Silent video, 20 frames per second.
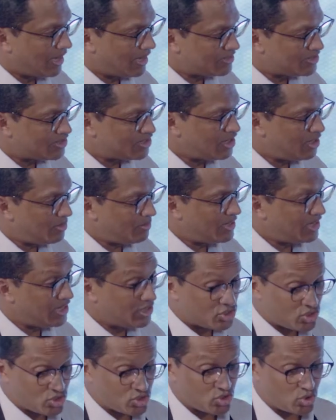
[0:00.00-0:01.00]
And cinnamon is
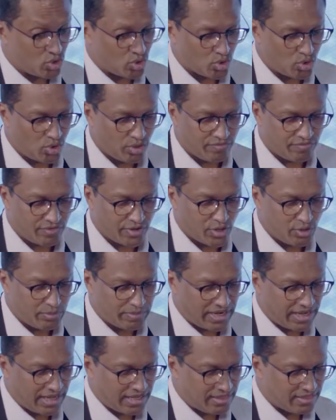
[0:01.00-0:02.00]
so good for human
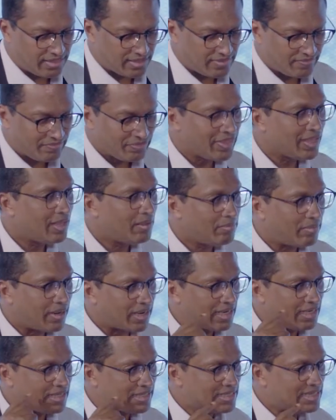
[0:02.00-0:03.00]
health, but
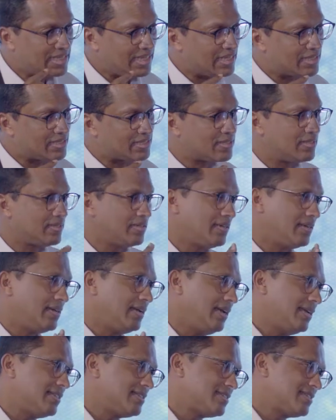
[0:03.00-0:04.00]
in taste,
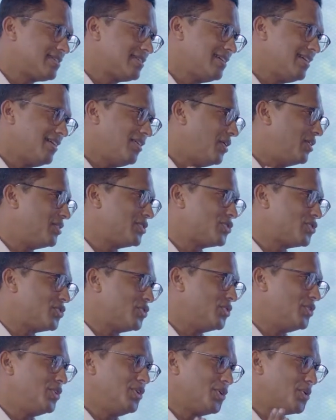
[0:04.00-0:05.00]
it's
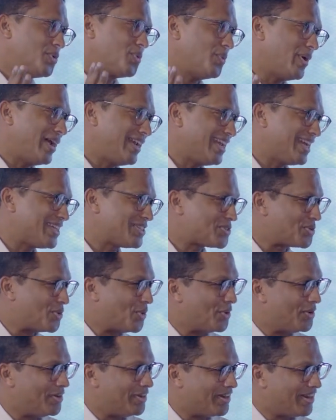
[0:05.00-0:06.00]
also quite
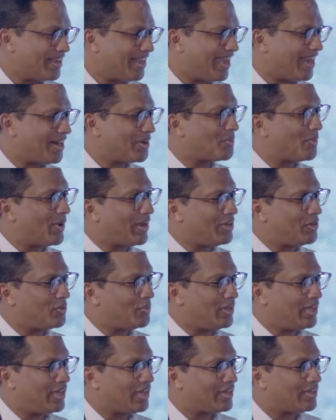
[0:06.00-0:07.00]
extraordinary and quite
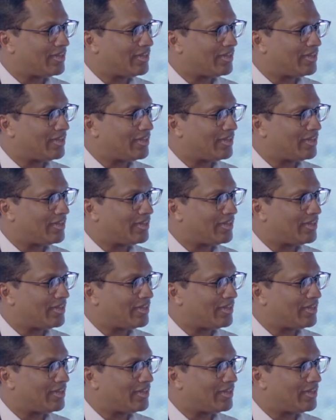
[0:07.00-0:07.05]
unique.